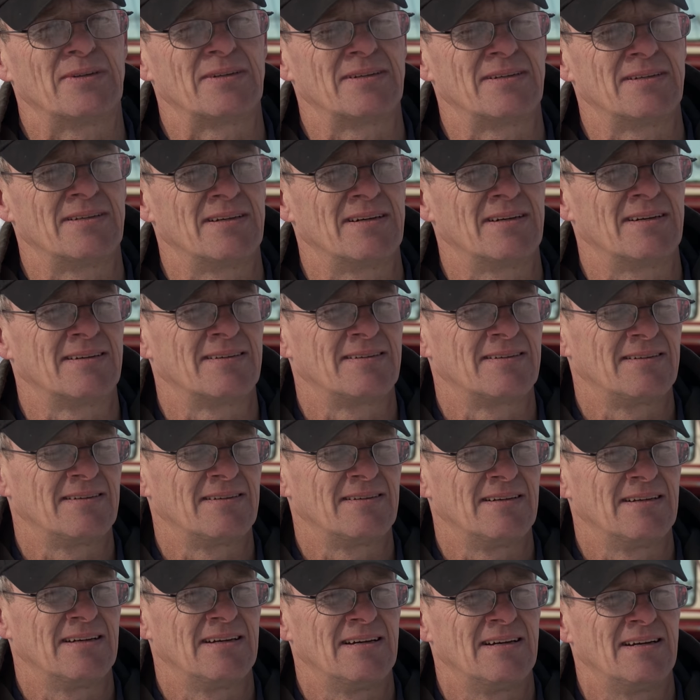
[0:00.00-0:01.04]
And uh,
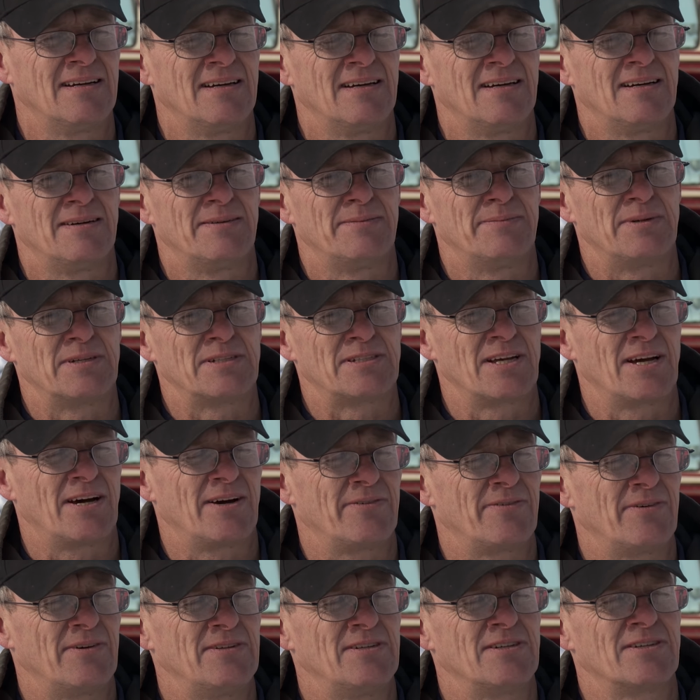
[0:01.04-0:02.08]

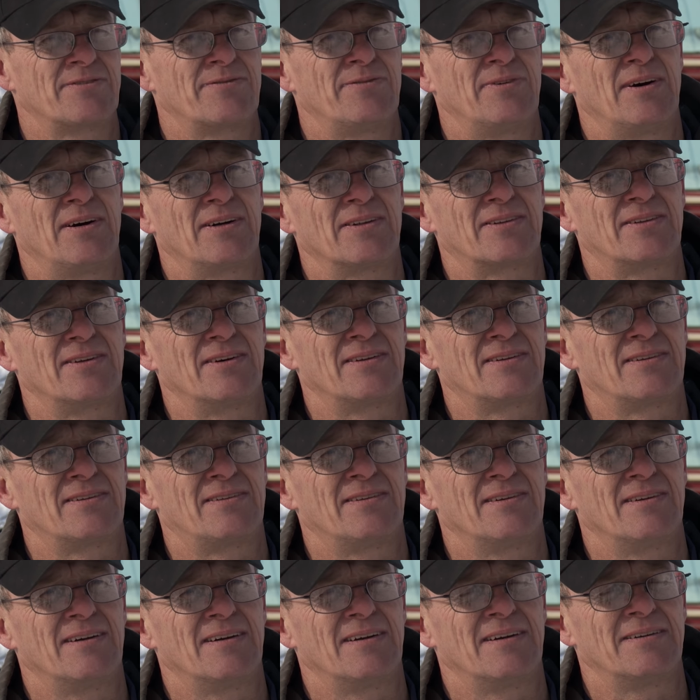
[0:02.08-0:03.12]
myself, I just felt
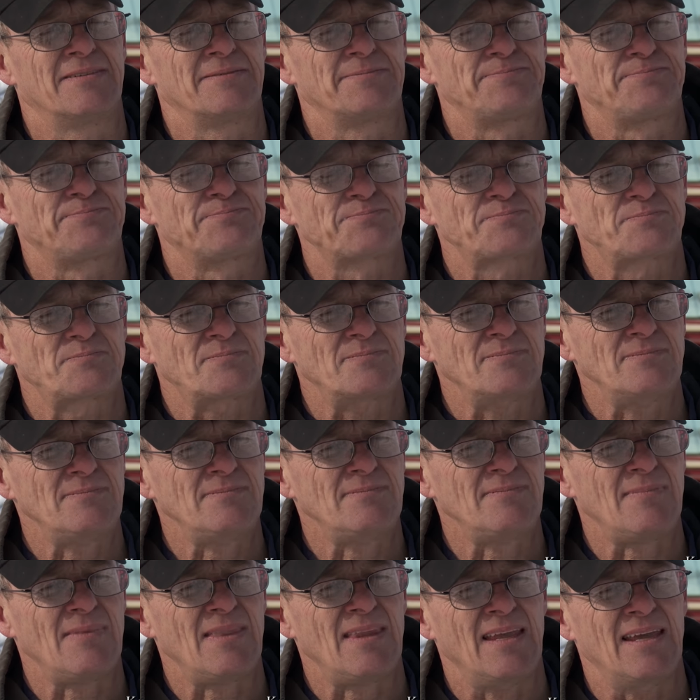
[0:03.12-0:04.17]
that uh,
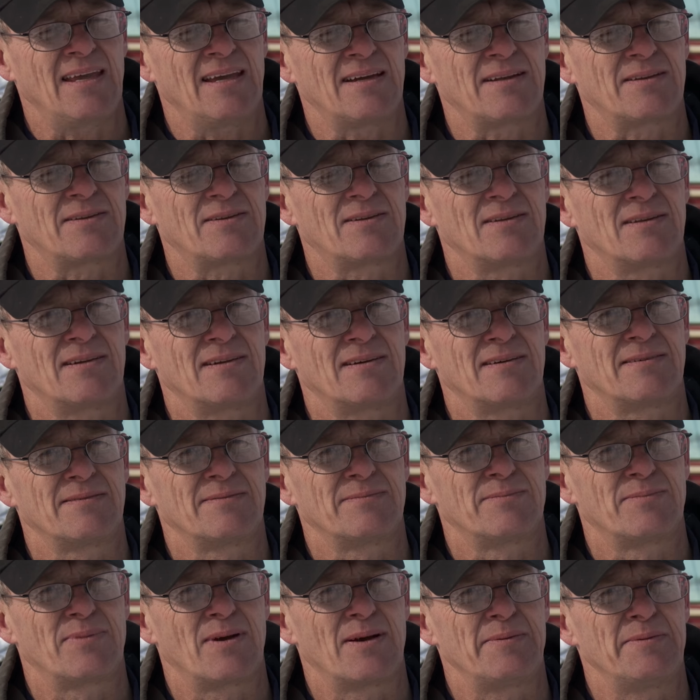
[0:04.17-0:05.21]
it uh,
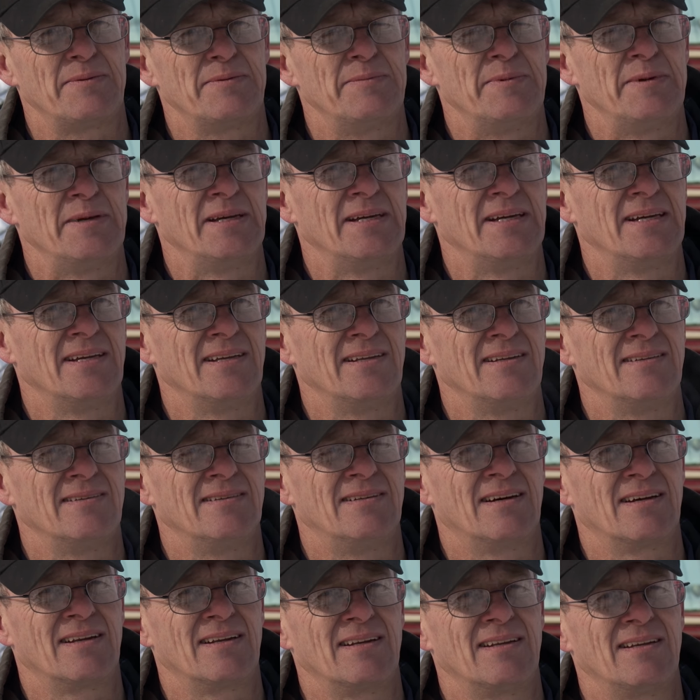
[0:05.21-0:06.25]
probably be
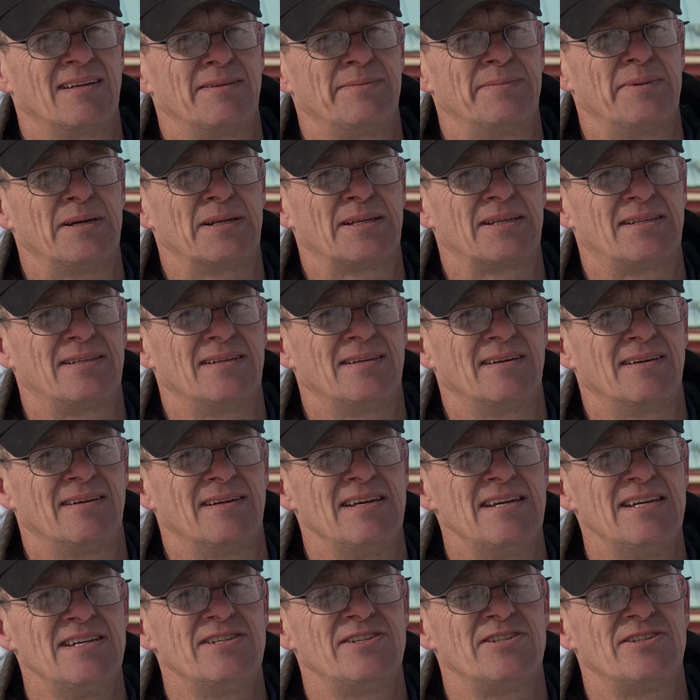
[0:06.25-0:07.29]
done a little bit uh,
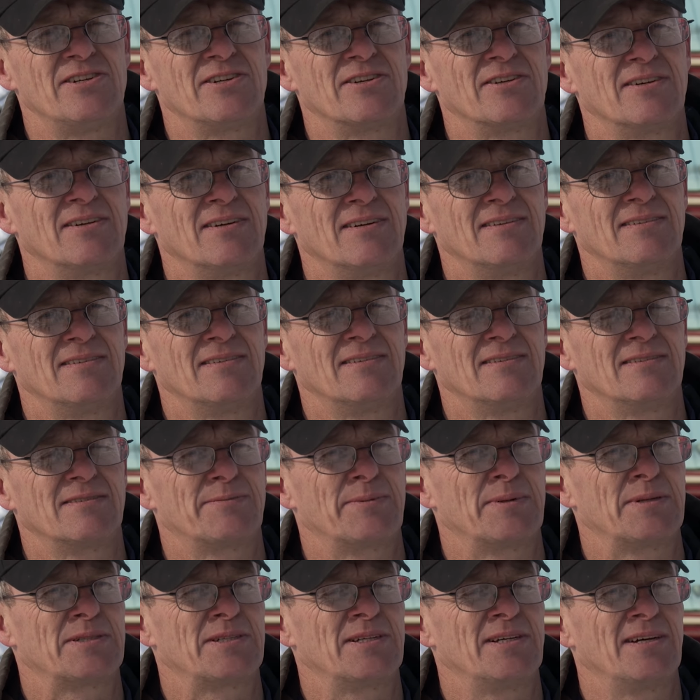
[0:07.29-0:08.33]
easier,
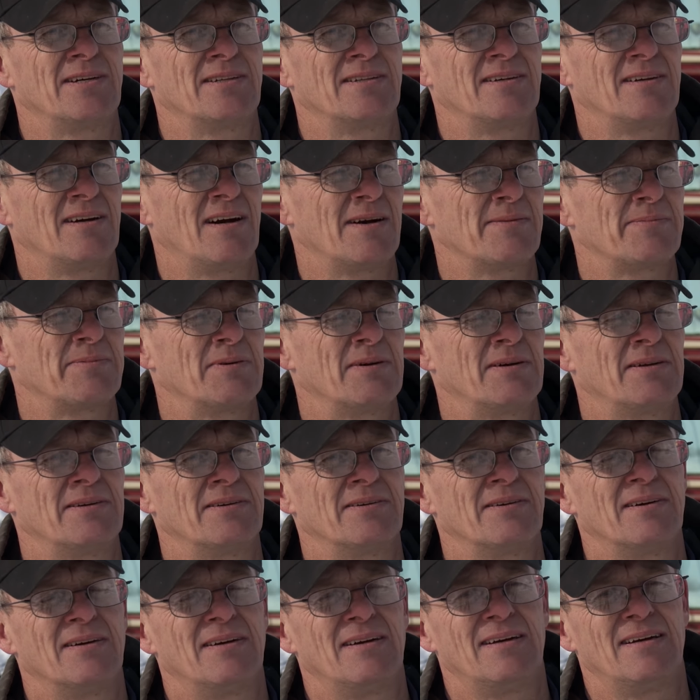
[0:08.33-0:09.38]
especially on the
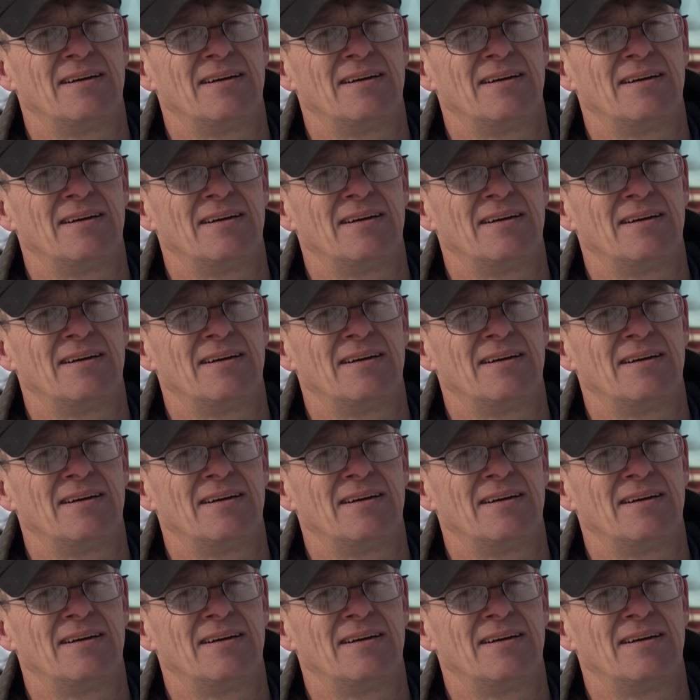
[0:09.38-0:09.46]
operator,